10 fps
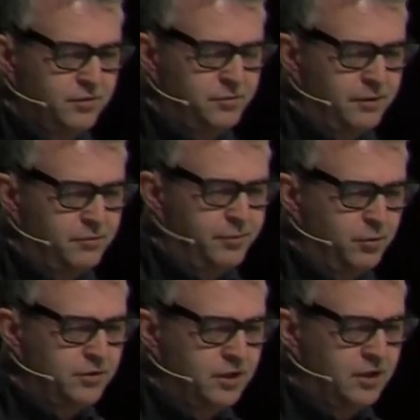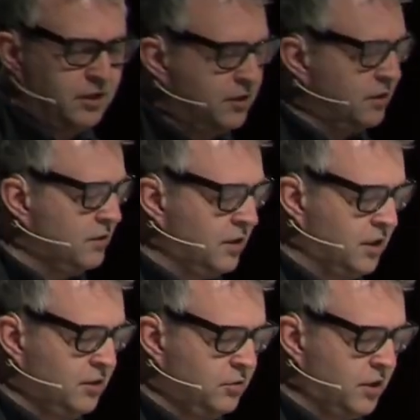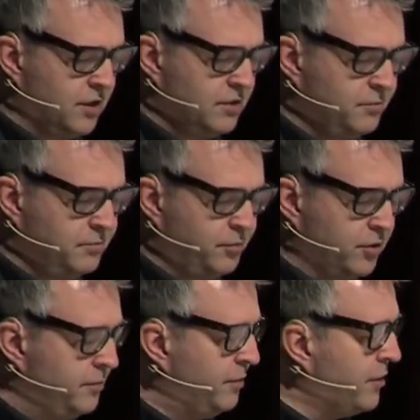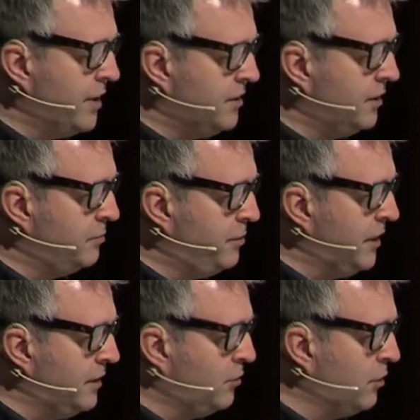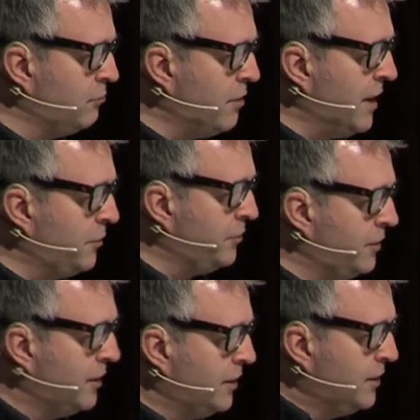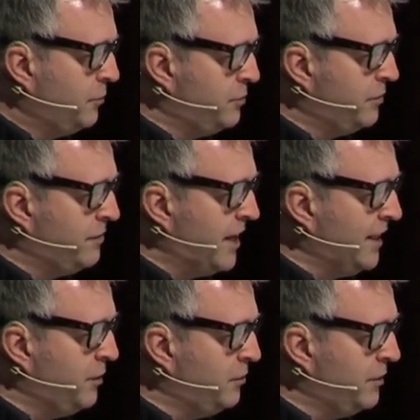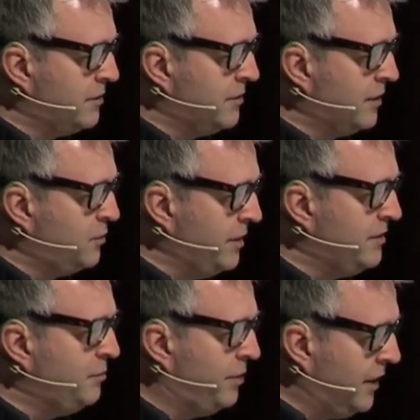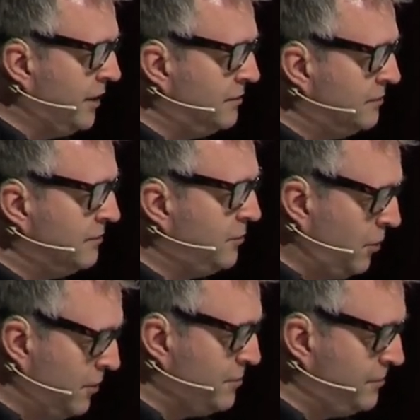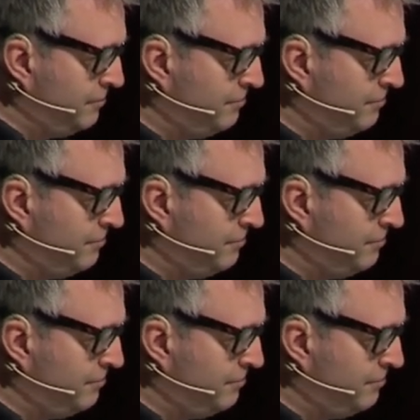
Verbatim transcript: has been reporting that uh, you guys are possibly raising a billion dollar round, which mm. would value you at uh, 20 billion dollars.